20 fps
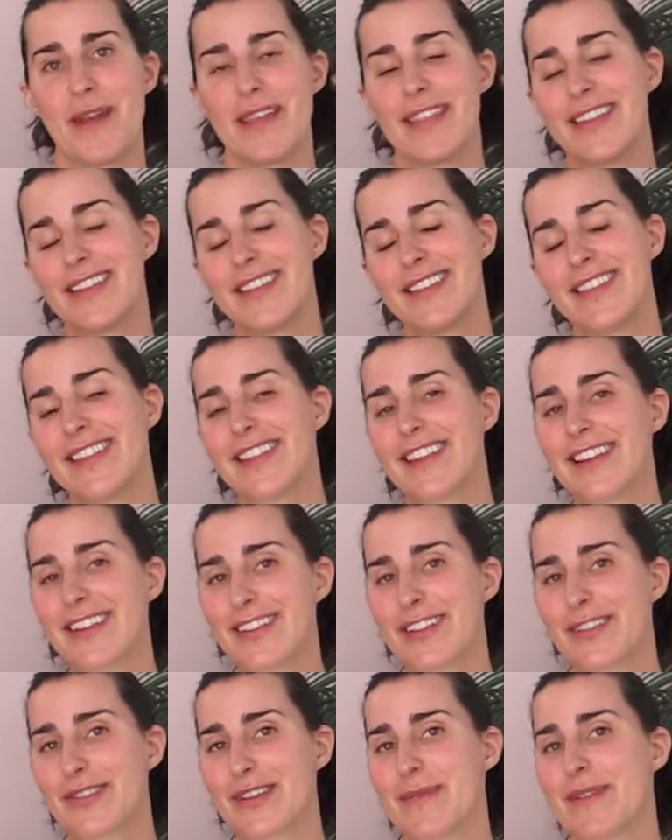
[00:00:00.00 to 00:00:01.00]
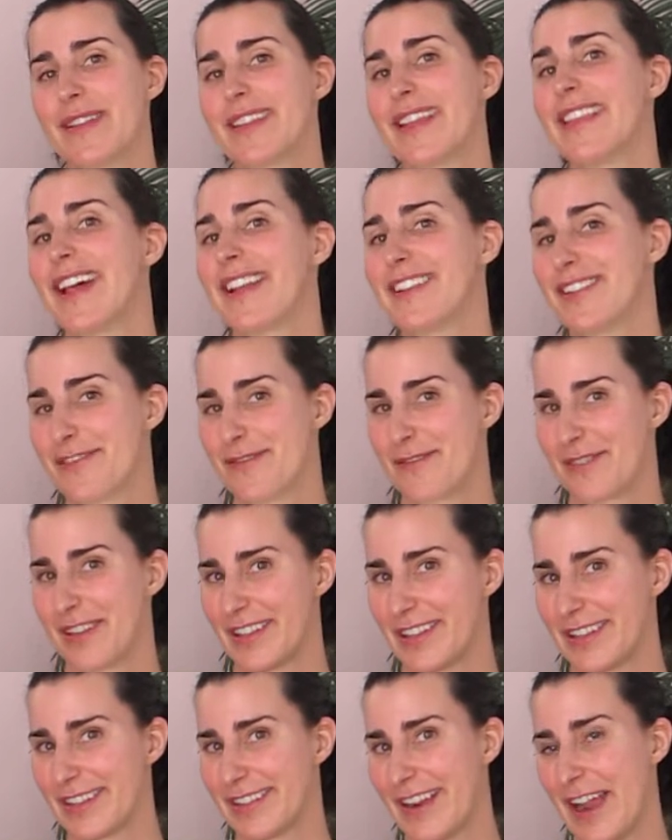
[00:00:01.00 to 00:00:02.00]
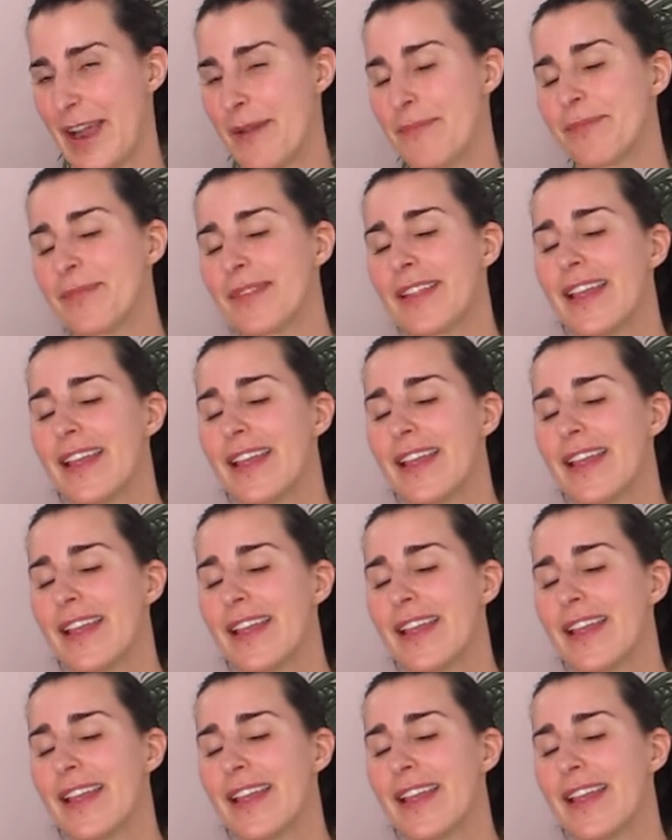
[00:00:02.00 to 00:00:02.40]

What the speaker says: Method is the yearly treatments, and that's your filler, right?